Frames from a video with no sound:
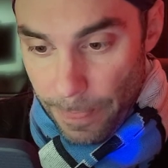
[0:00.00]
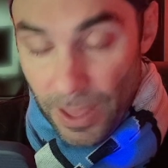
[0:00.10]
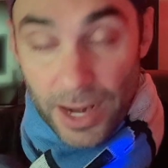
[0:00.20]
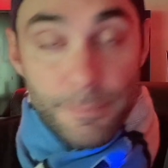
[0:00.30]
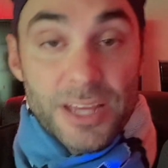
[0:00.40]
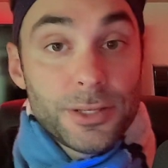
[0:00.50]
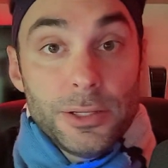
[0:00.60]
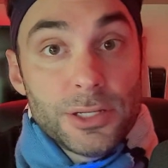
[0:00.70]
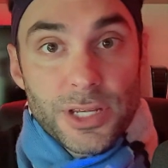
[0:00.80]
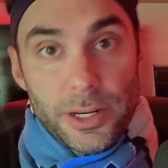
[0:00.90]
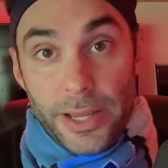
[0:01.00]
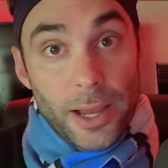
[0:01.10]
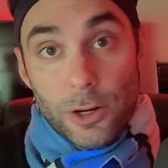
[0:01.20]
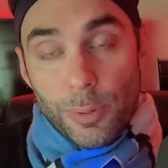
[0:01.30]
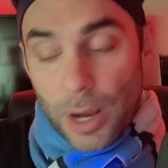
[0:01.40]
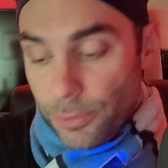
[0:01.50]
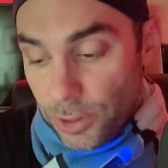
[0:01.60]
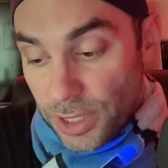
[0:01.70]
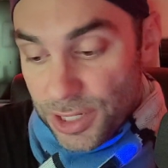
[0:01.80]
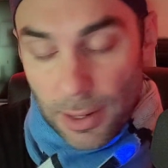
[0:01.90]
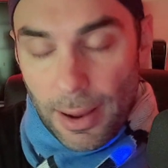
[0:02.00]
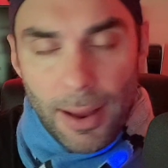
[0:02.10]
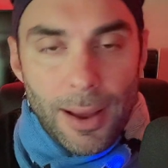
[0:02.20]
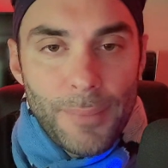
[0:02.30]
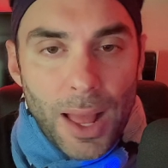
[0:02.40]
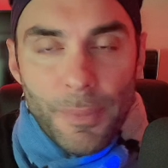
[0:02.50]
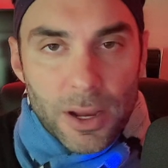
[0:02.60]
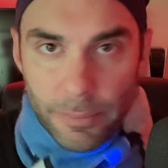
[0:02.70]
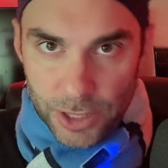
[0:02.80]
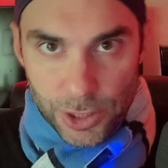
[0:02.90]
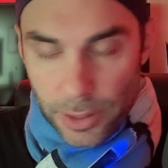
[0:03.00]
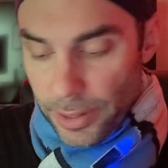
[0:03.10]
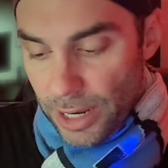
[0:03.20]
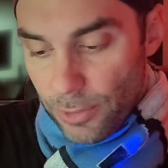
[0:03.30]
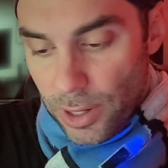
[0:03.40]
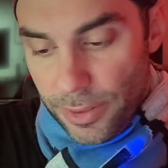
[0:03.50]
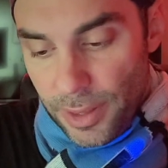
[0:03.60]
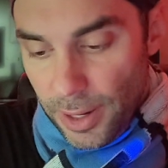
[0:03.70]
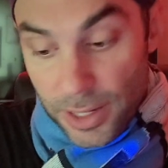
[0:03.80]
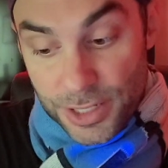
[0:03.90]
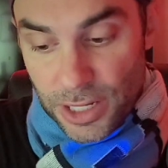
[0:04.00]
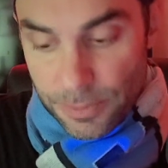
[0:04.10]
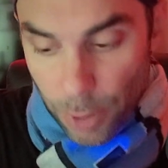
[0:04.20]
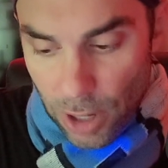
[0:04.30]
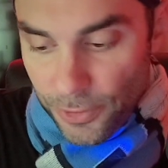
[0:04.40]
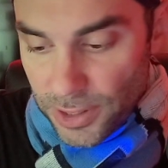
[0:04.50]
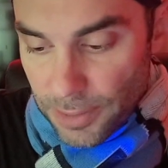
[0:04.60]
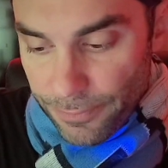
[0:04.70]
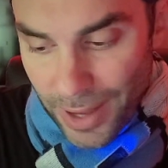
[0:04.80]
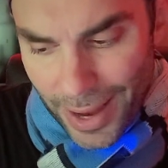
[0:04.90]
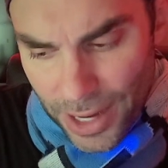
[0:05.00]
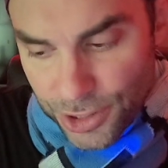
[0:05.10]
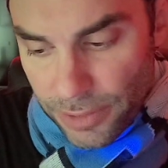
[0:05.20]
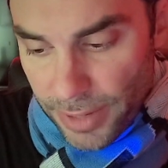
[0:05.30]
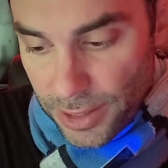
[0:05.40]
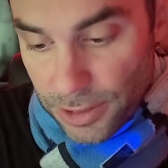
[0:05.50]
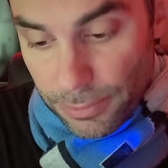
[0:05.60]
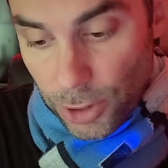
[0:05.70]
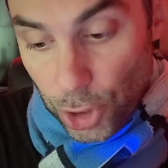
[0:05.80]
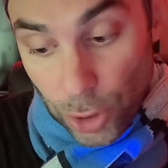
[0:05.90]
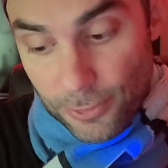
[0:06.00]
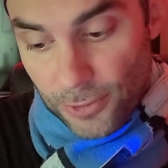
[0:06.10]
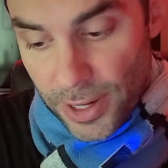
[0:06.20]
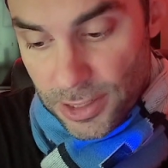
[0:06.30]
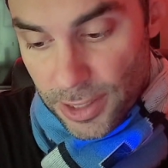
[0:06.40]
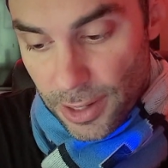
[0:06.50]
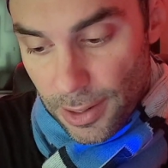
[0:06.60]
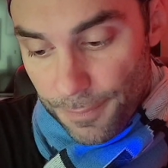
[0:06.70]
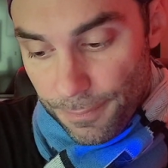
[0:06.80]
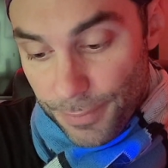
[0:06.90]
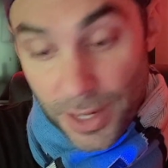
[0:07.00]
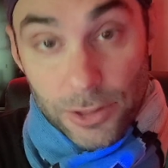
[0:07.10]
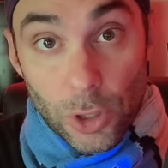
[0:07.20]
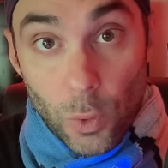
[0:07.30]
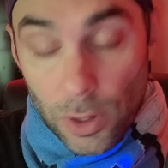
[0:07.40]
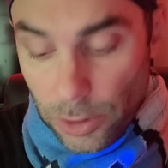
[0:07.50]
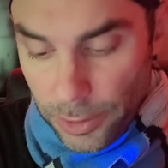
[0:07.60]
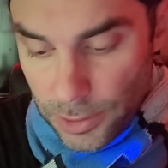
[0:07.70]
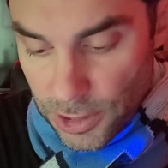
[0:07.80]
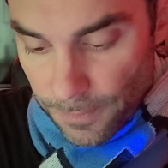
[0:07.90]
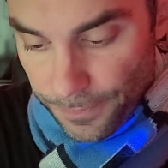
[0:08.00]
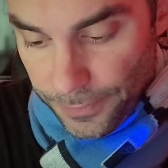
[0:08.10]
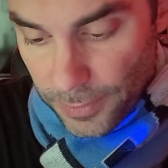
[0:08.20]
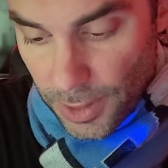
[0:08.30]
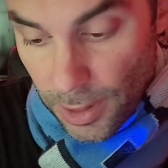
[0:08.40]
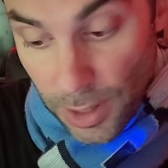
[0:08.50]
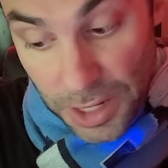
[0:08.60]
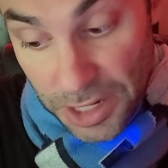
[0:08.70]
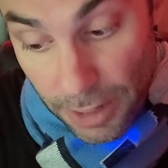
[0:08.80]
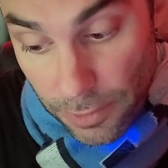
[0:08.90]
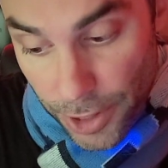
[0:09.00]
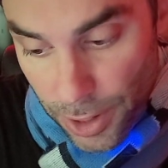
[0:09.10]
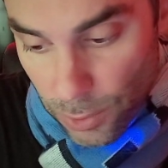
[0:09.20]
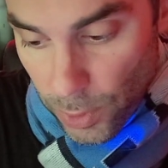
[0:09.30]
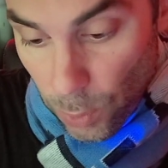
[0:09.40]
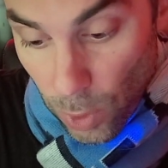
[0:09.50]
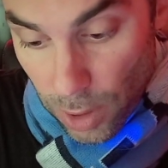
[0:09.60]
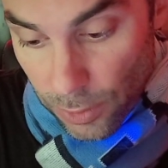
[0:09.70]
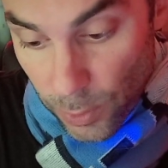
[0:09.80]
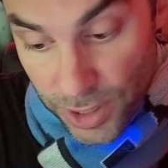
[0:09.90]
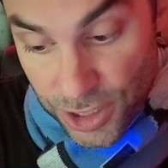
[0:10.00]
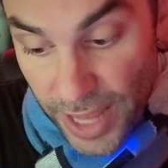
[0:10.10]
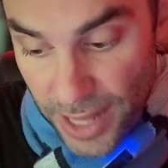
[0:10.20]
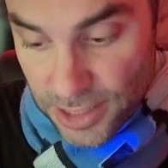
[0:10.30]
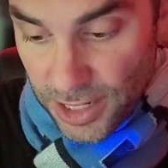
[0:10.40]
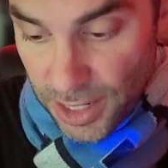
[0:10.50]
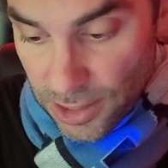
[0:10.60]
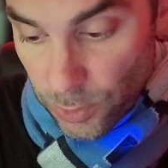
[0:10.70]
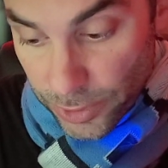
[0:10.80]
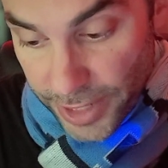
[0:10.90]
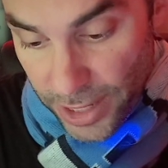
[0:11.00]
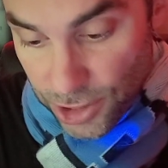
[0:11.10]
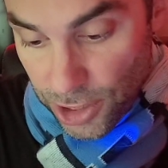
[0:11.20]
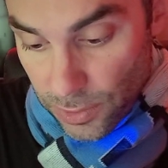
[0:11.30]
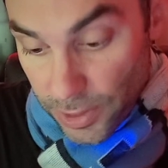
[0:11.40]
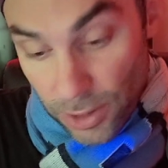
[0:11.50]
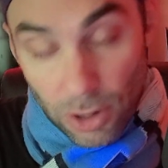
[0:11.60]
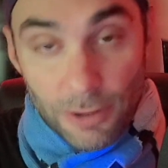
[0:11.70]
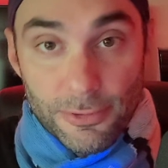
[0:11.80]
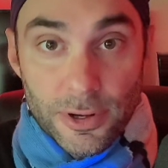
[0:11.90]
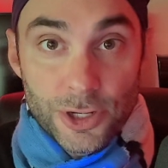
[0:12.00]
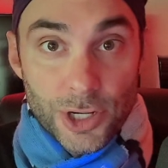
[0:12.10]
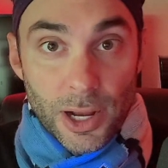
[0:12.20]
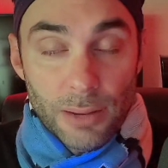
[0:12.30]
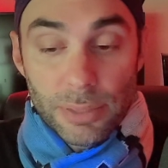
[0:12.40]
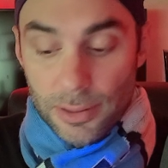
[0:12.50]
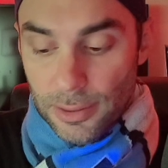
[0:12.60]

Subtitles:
And I basically just said, yeah, no problem, dude. Listen, I'm not going to mention your name or anything. And he says, perfect. I actually made some good friends there that I don't want to lose. You never know when one of the rich dad's kids will text you and offer a job.